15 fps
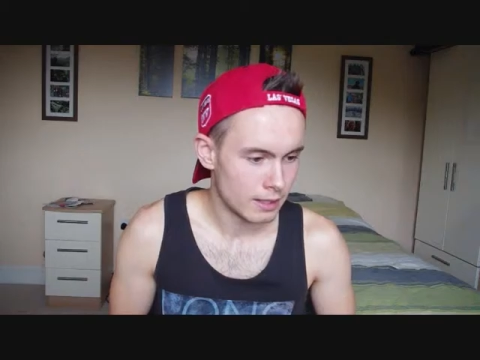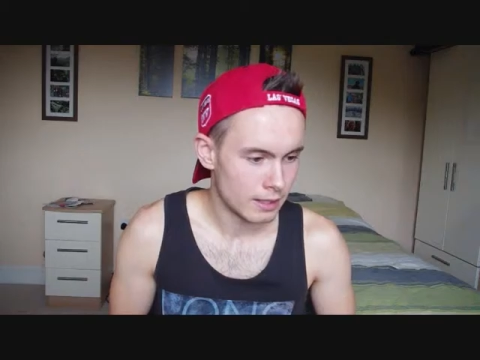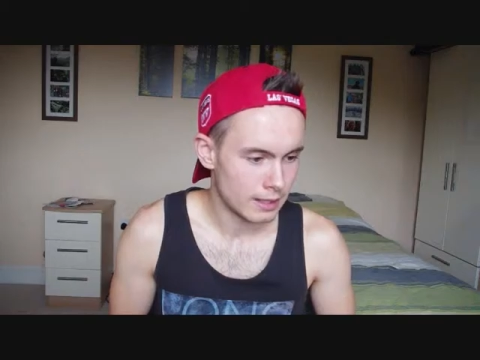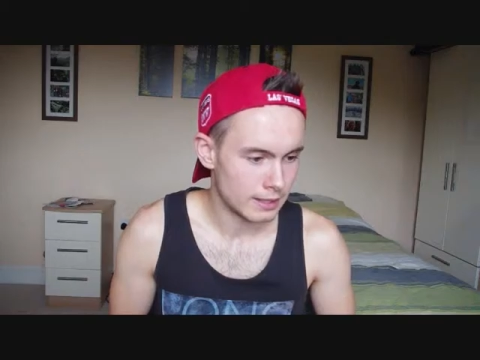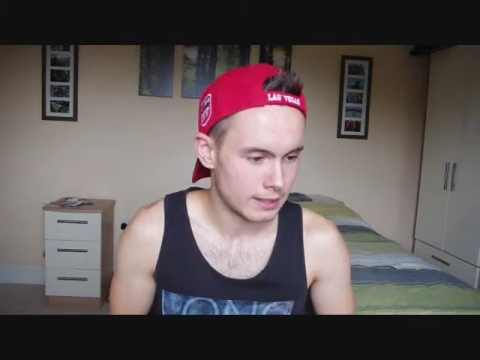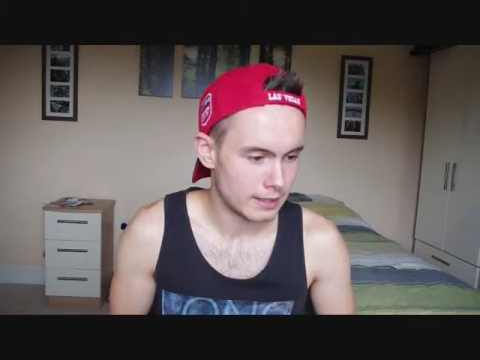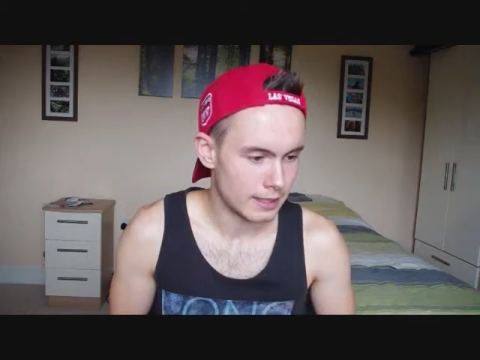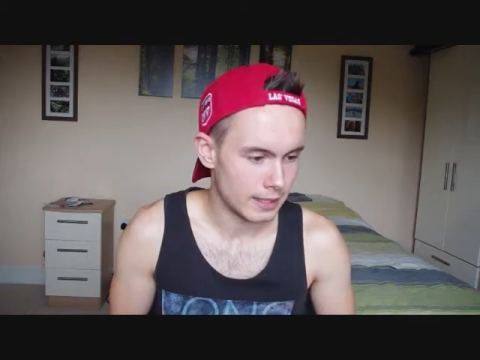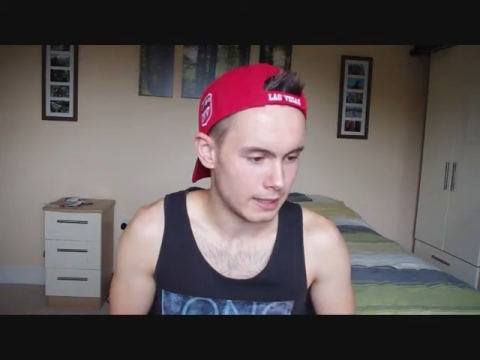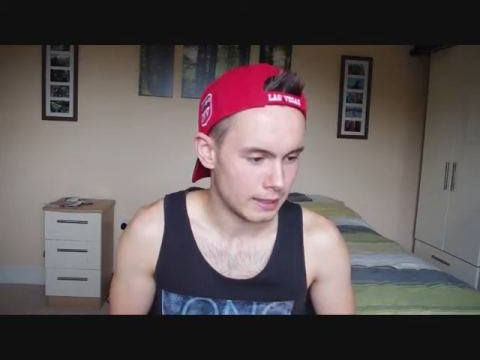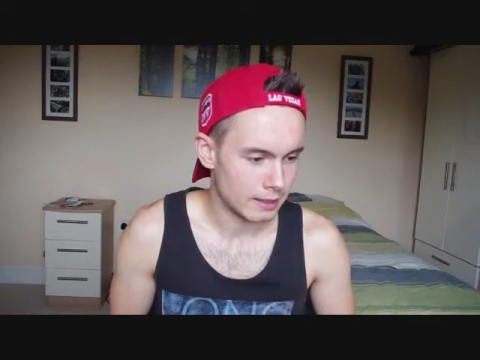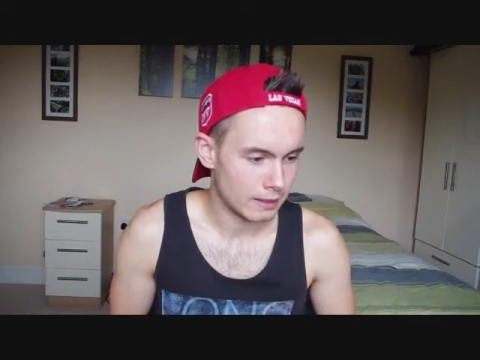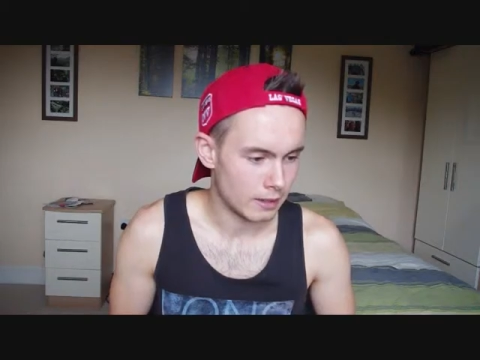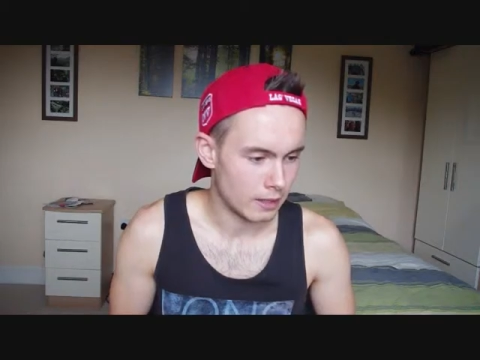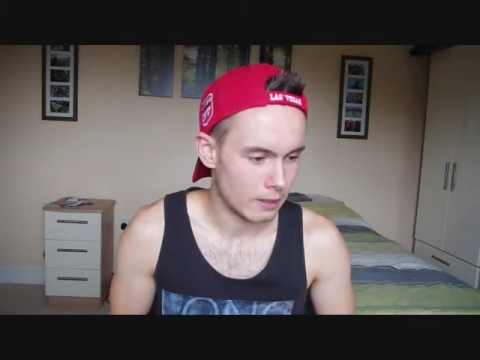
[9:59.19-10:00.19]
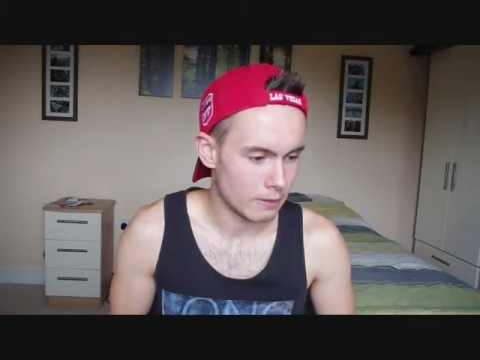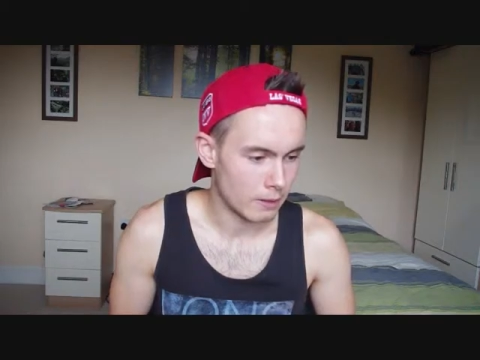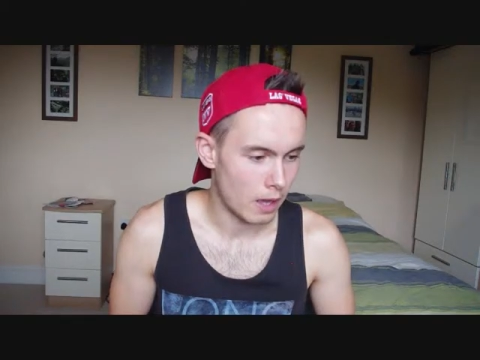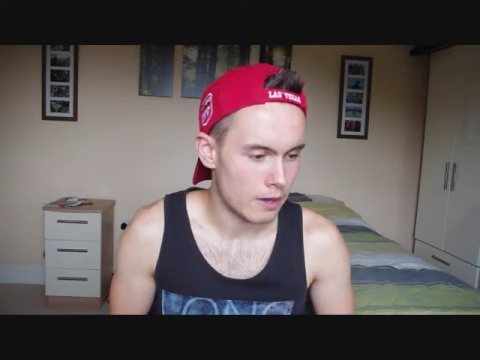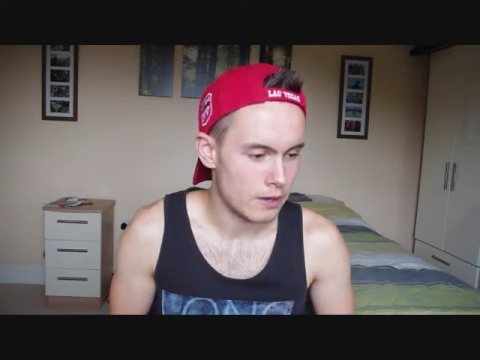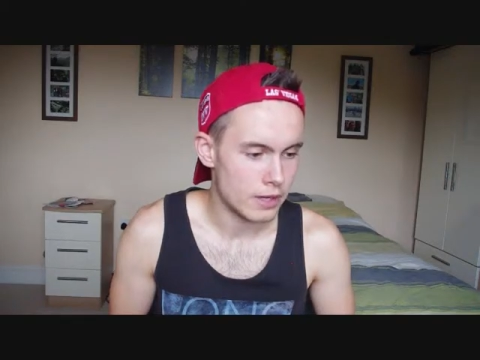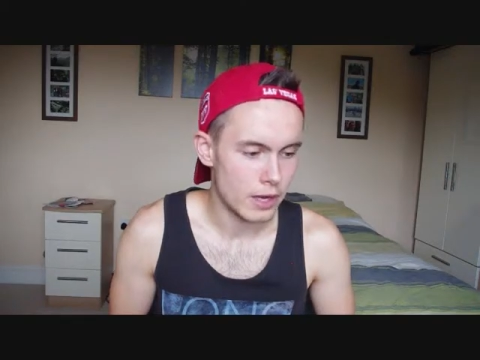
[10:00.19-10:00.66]
is, you know,
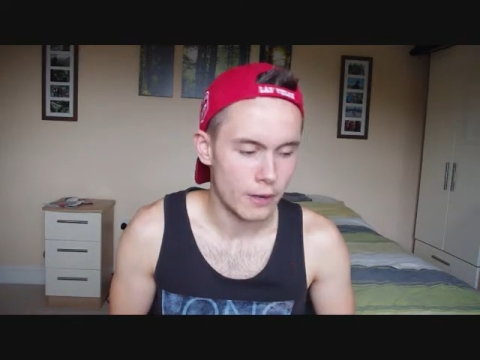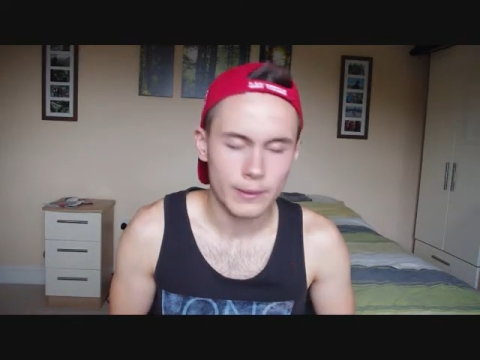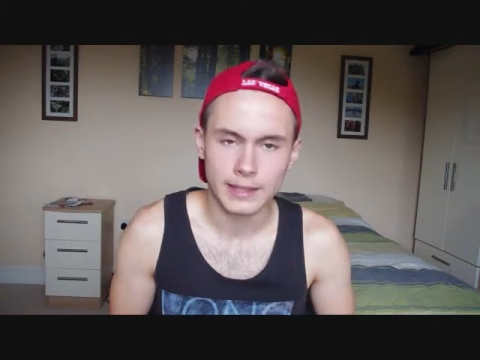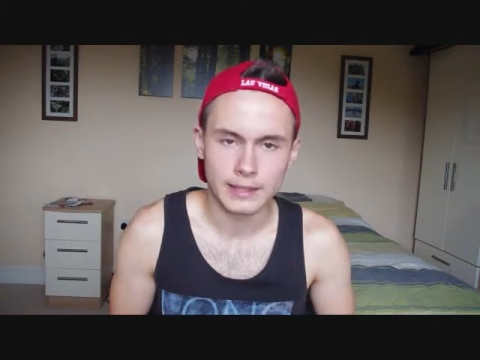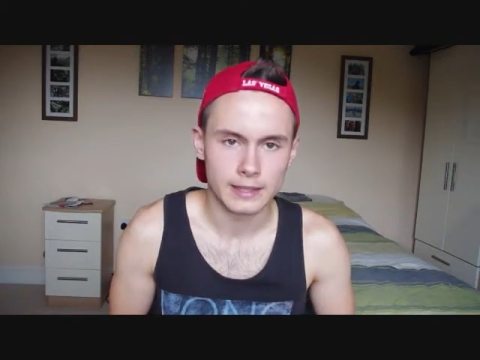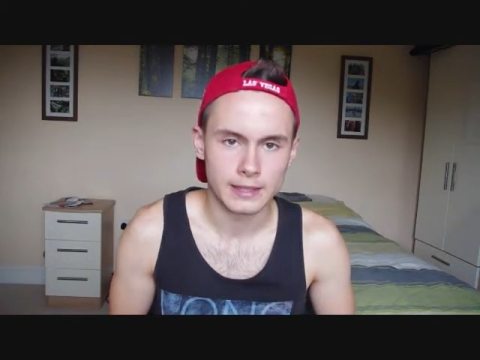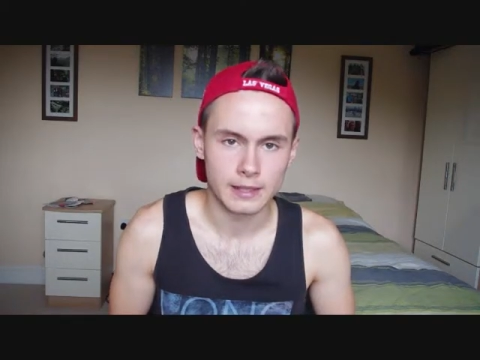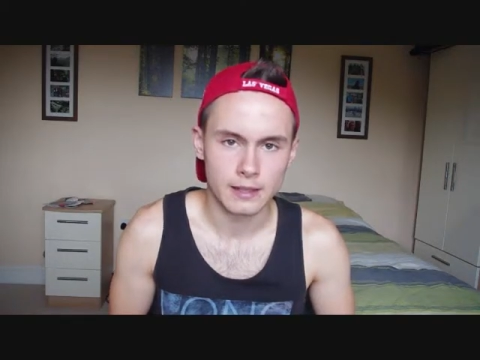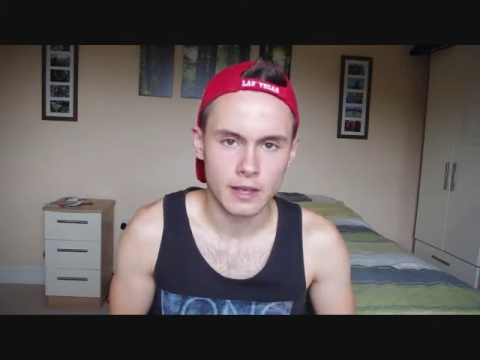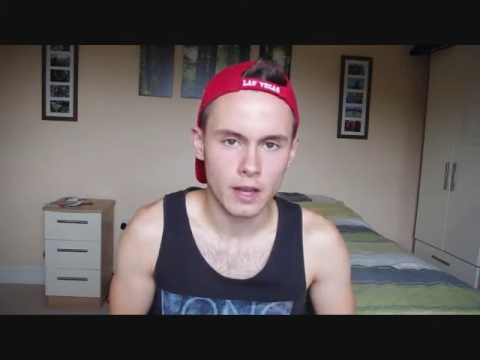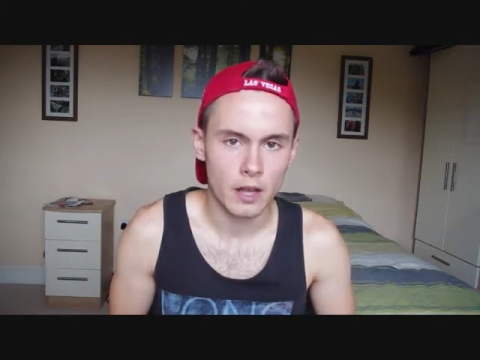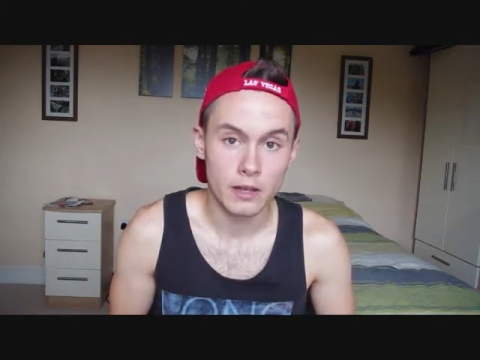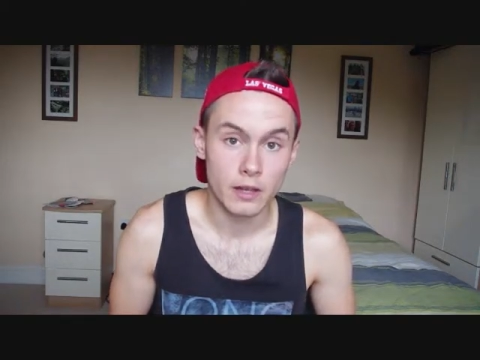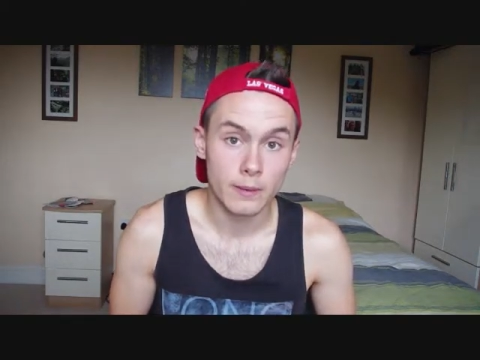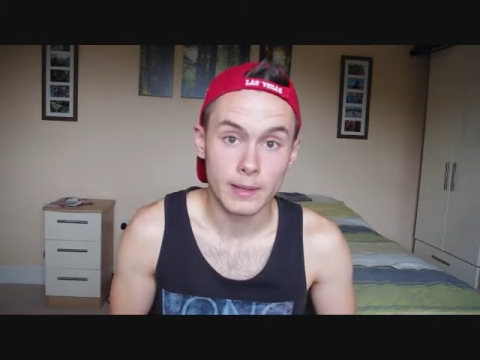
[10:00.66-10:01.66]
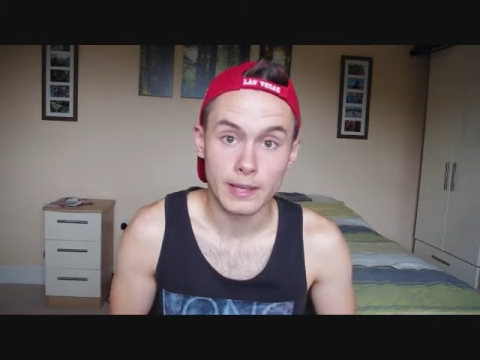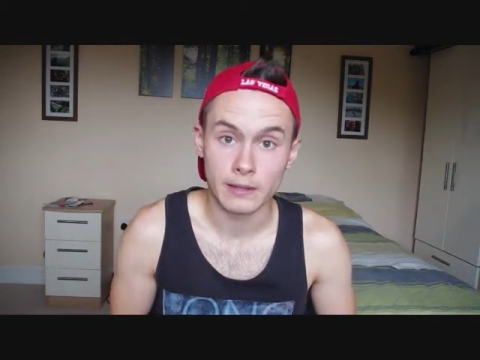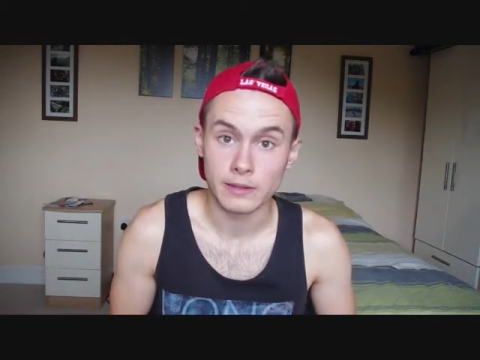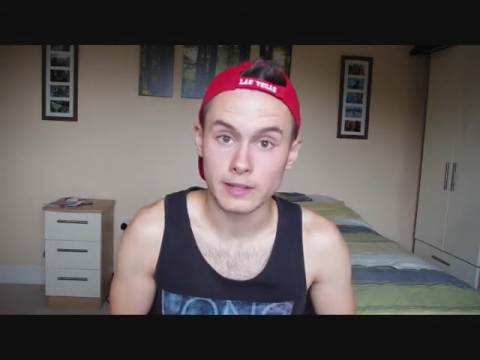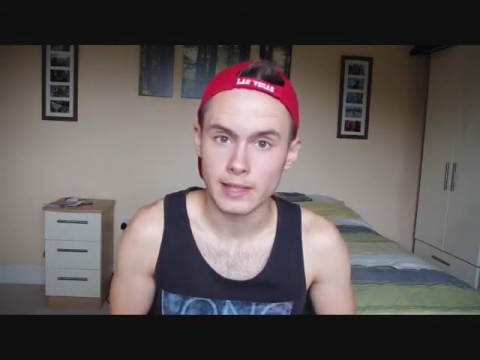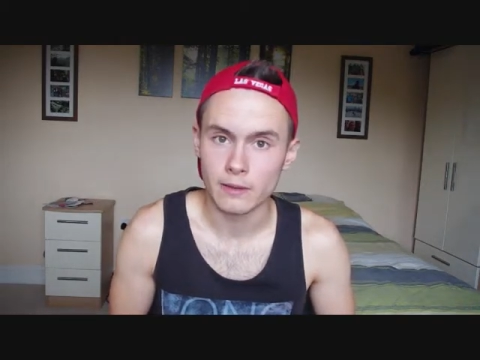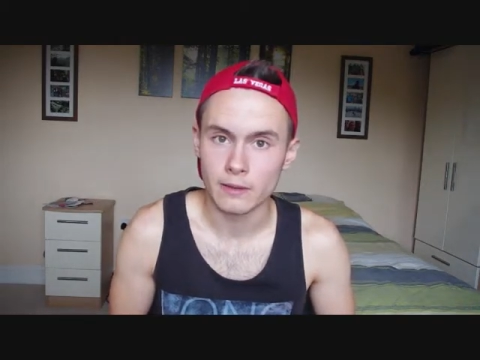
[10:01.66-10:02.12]
unknowing of
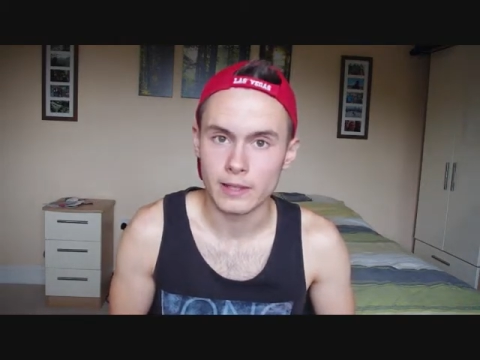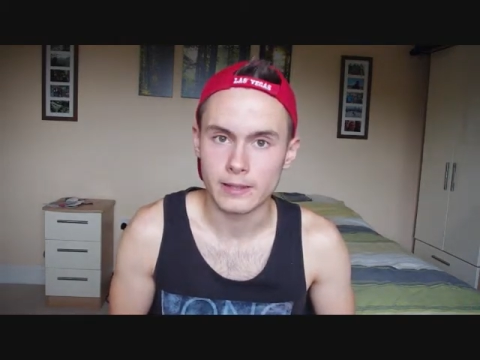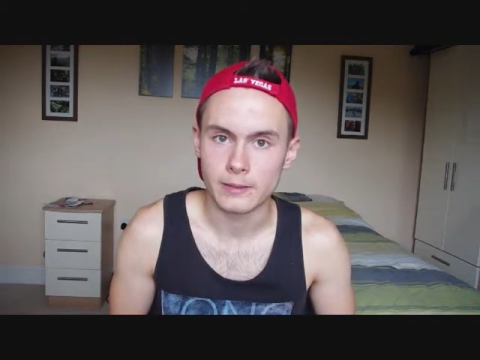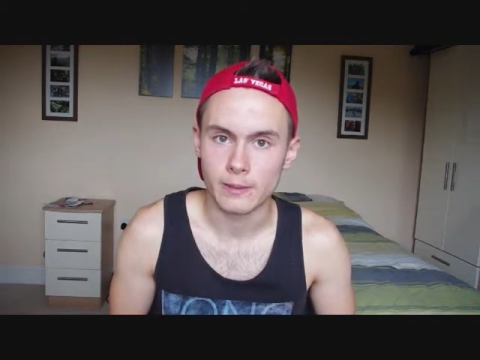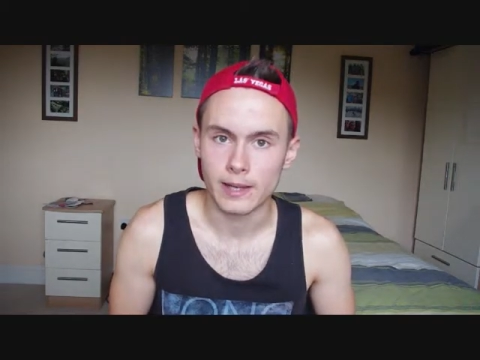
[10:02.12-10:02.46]
steroids,